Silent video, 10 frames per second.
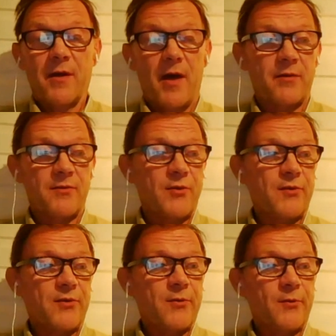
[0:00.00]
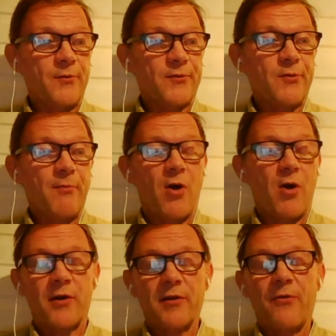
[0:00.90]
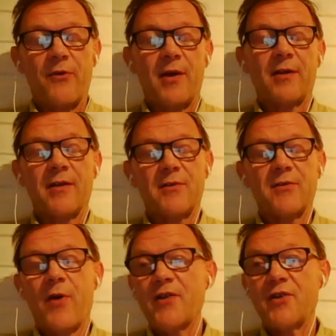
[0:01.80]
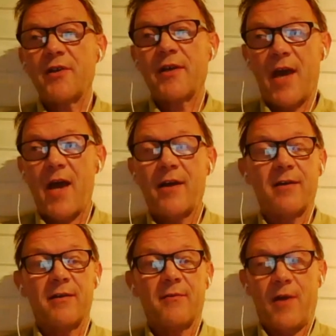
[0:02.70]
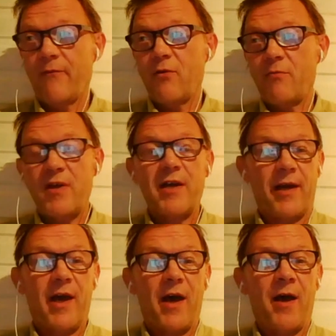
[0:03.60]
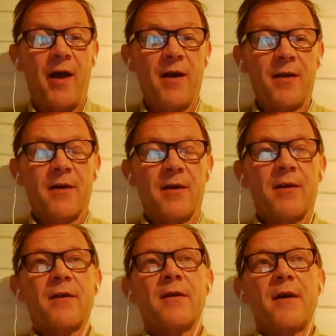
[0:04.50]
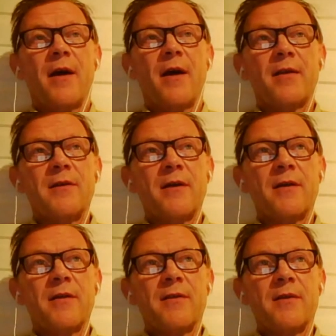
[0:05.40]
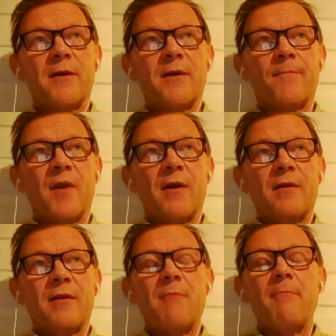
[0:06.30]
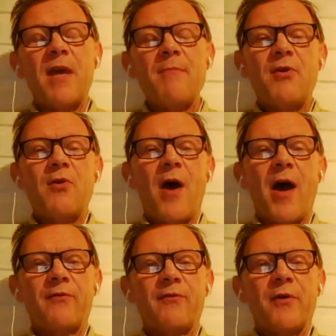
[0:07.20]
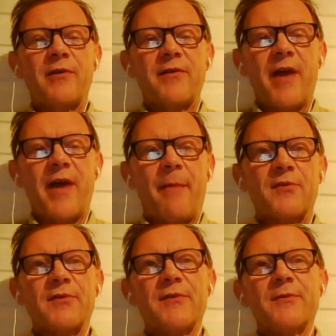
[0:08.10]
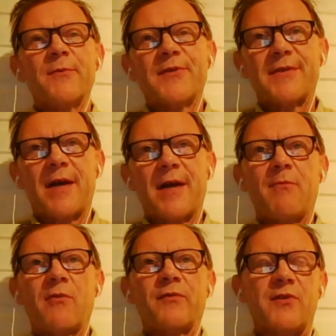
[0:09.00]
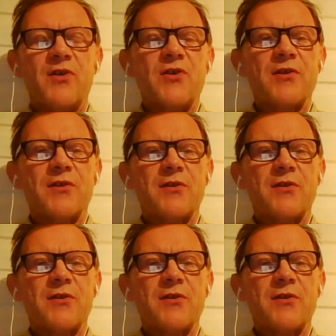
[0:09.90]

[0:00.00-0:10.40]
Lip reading: and to market the thing that you actually can have a meal here, and then maybe you have to adapt some of the dishes